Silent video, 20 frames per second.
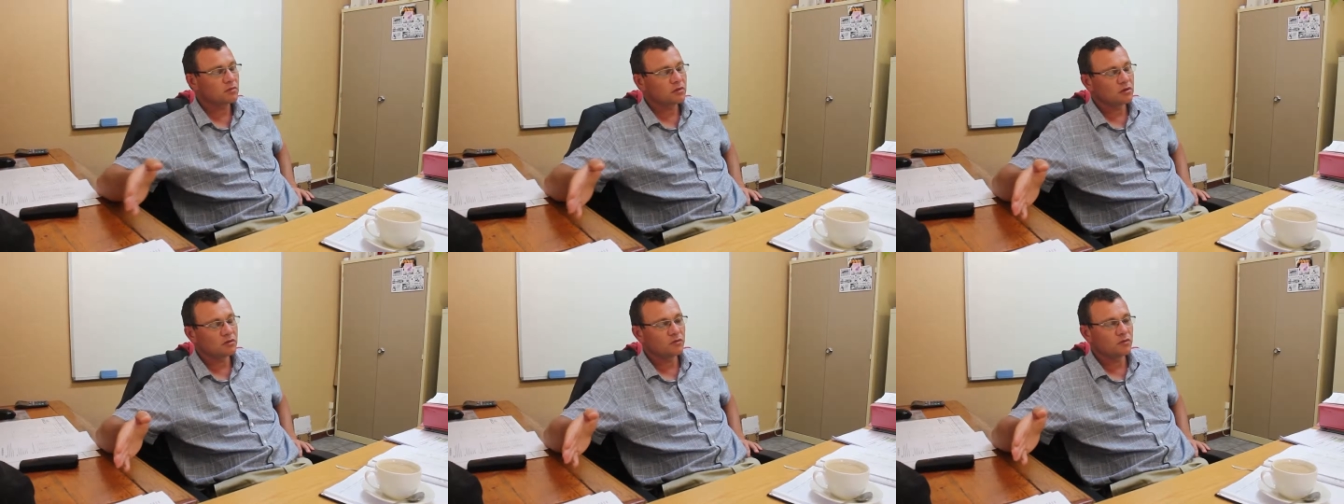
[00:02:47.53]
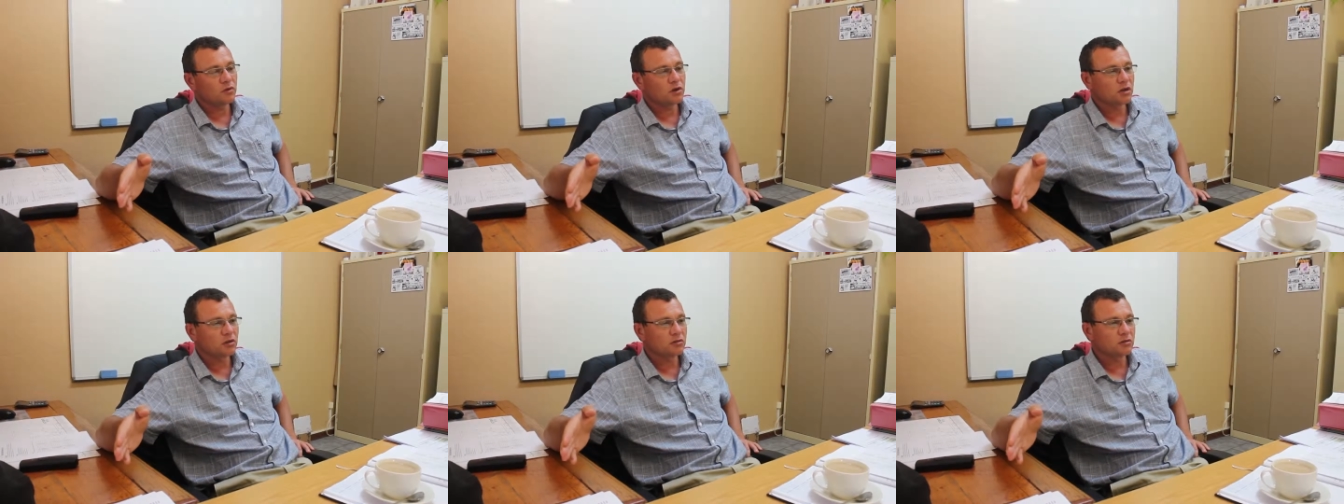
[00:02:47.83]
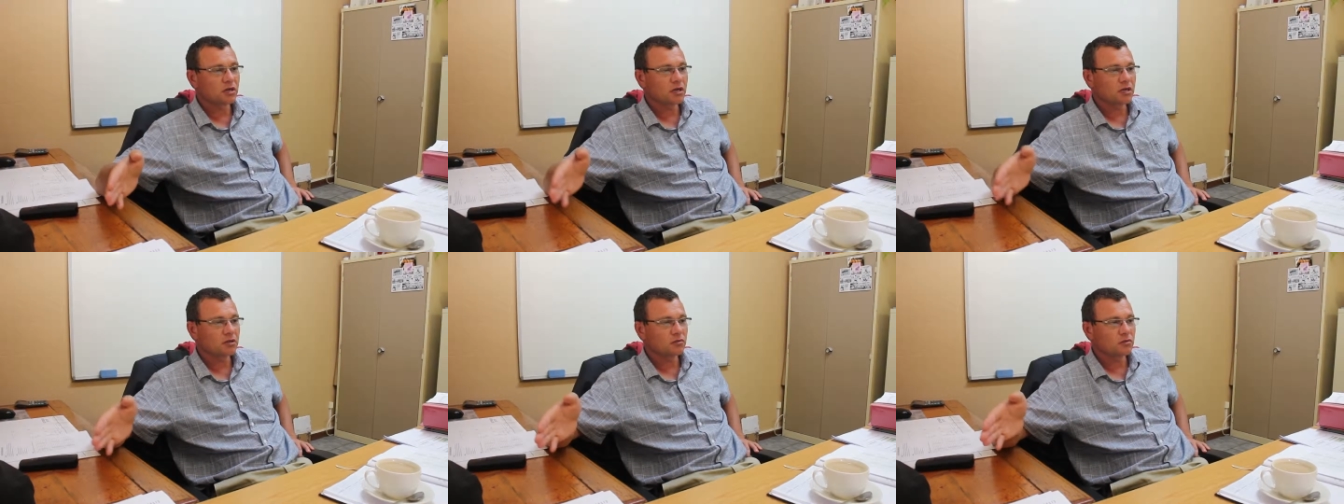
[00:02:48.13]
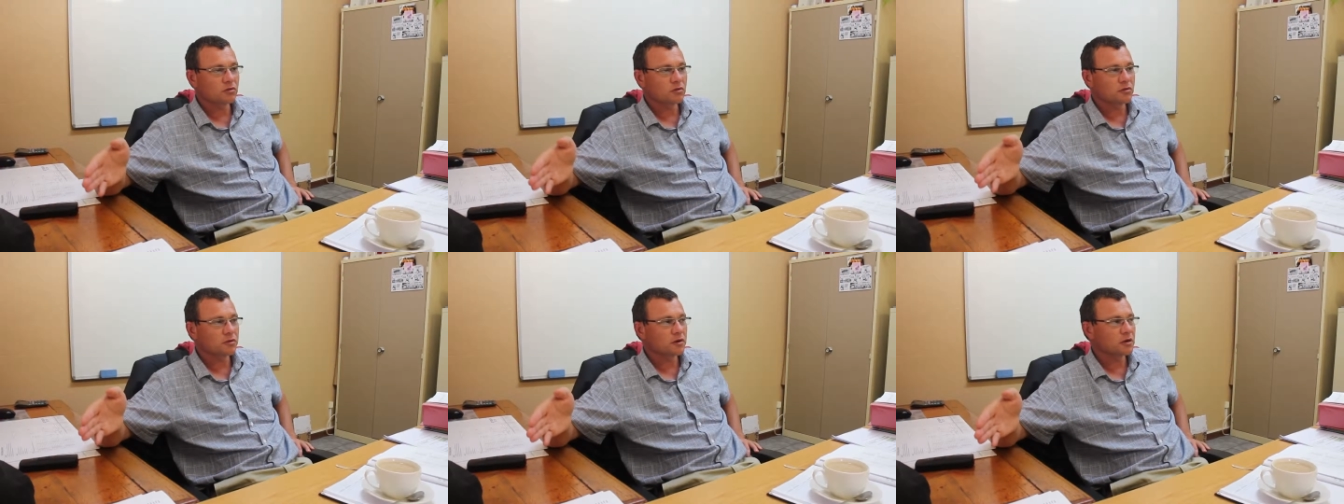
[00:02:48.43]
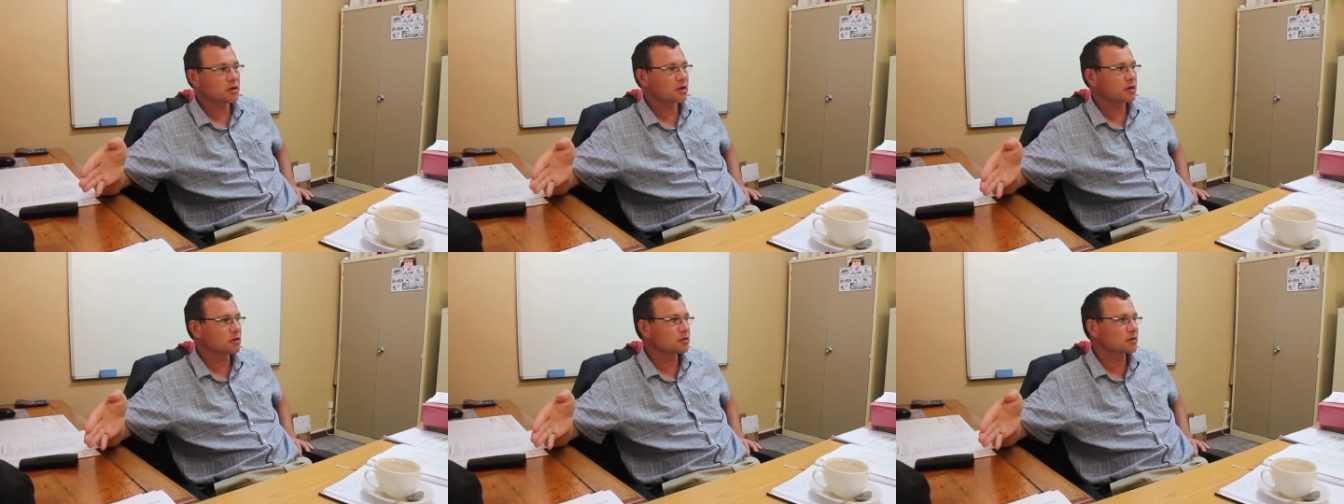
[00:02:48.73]
If we don't get to the
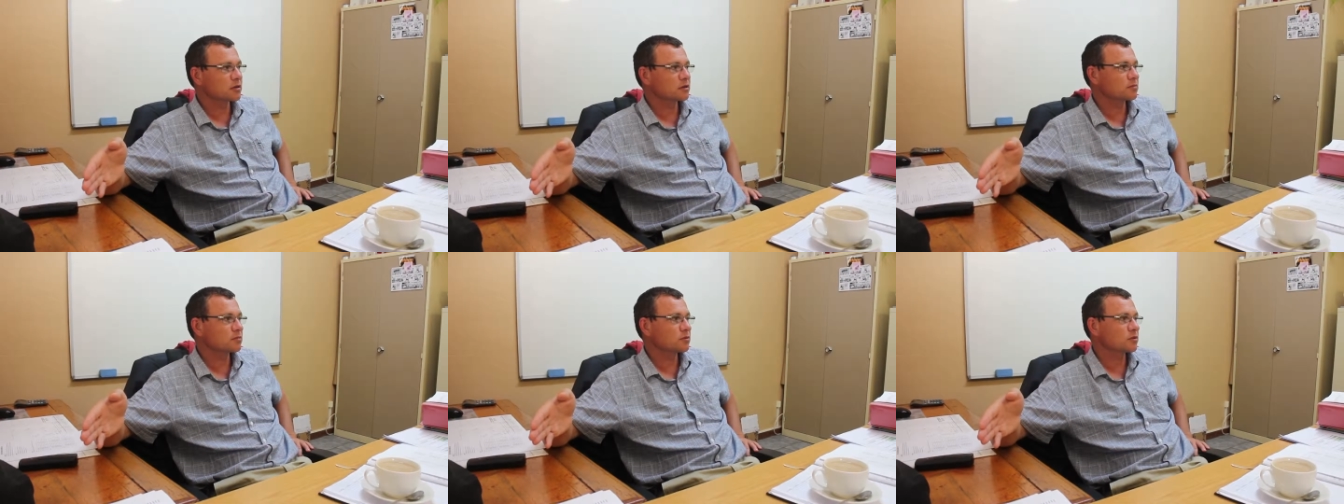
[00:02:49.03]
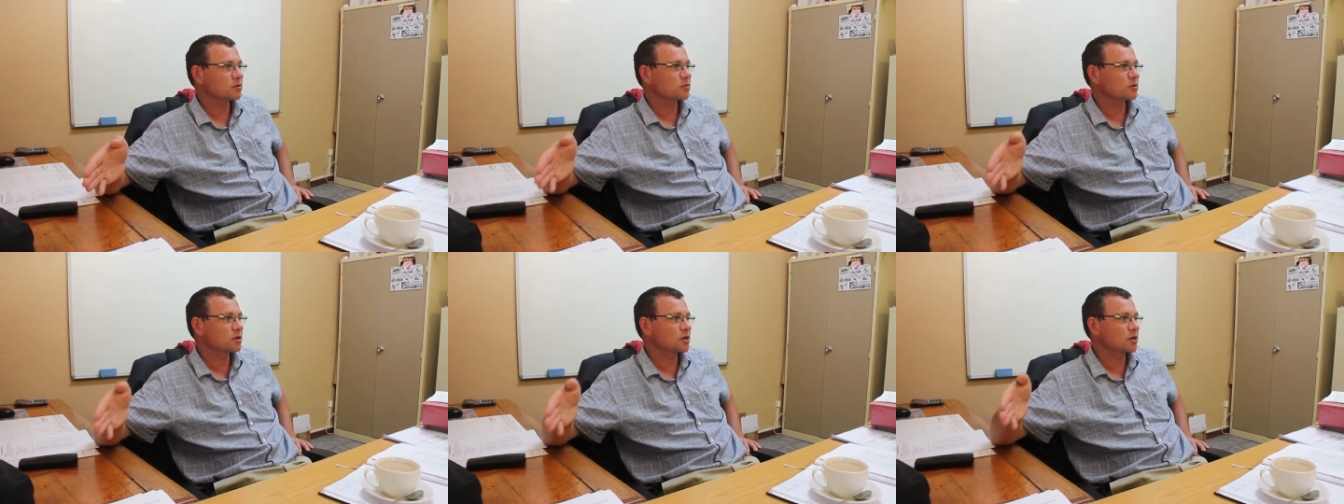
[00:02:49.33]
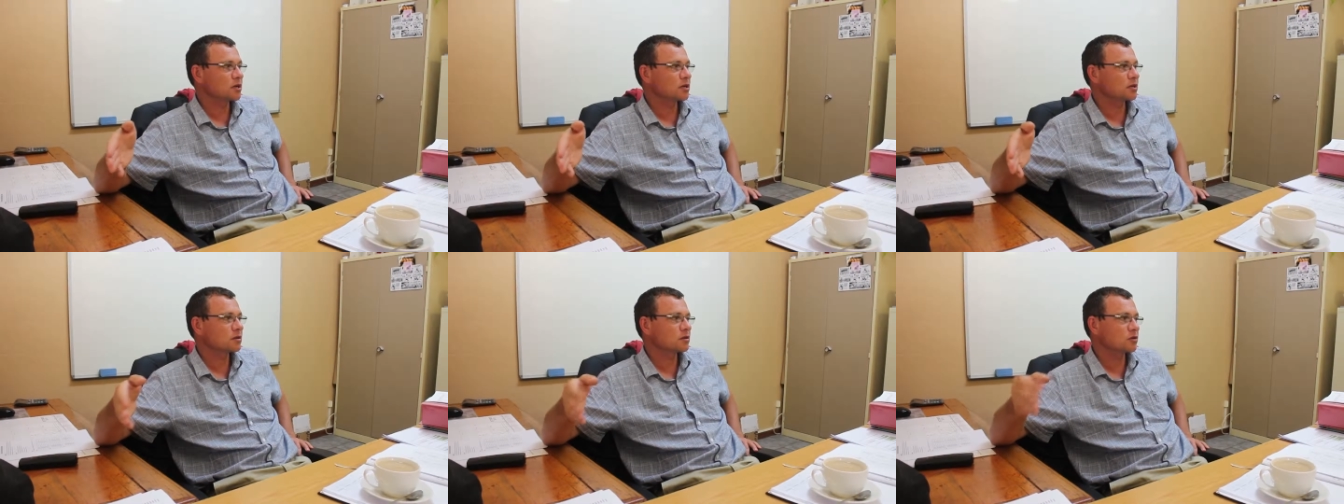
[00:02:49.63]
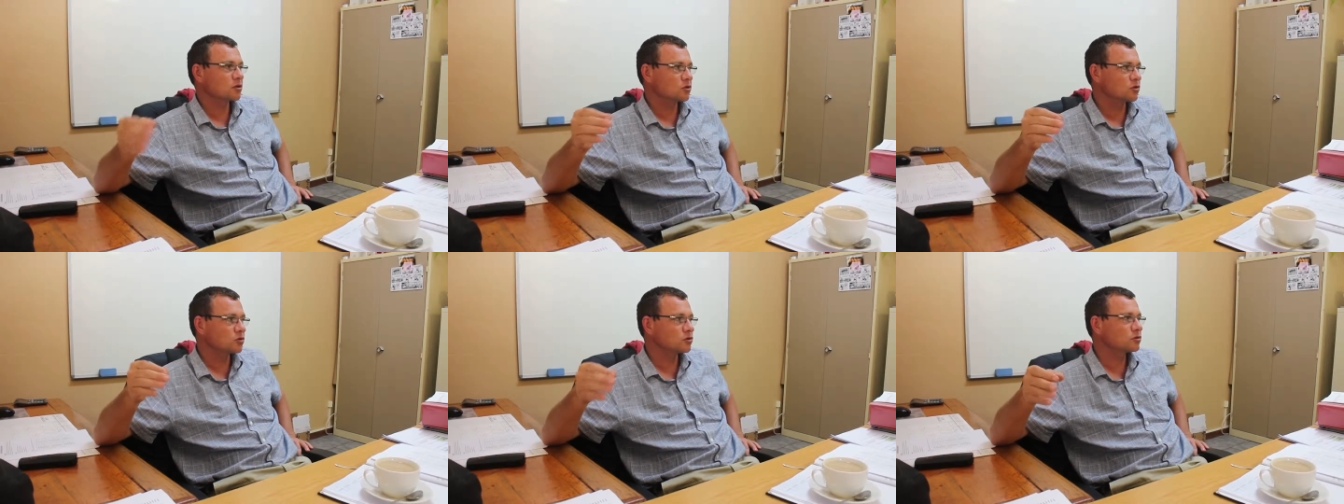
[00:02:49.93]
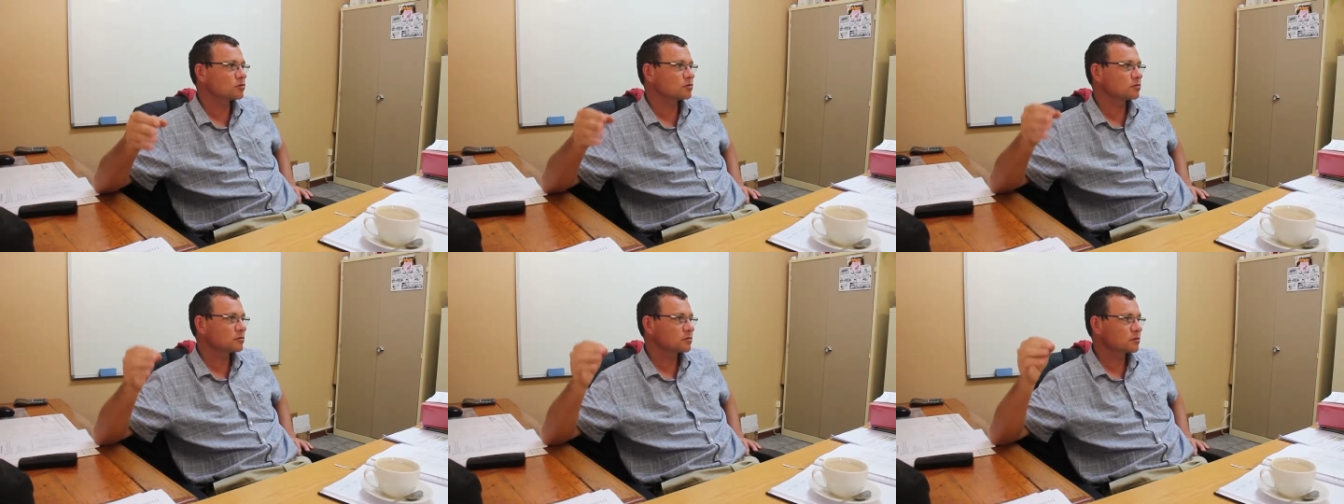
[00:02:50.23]
300, but we get a good